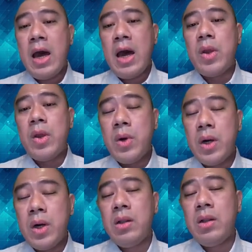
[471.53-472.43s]
We
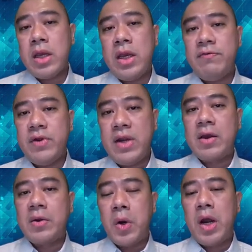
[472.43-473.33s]
were looking for
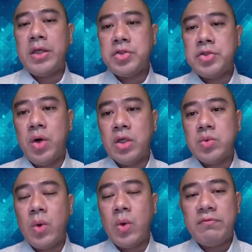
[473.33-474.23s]
that grind
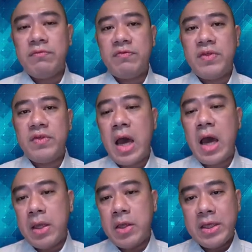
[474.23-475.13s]
towards
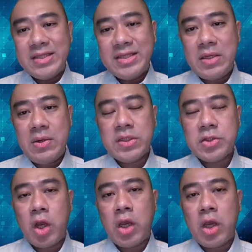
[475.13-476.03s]
159, but you can see what's
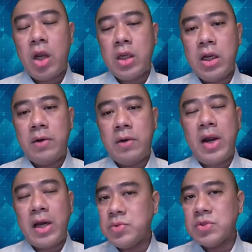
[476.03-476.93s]
going on here.
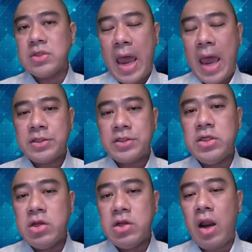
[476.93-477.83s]
Price was
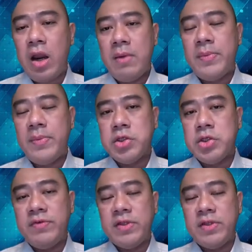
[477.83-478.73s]
actually not able to
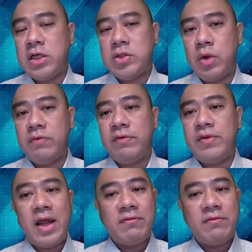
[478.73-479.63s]
even touch
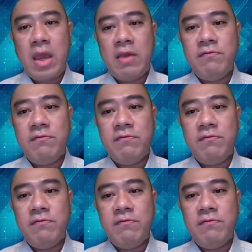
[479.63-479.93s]
159. It came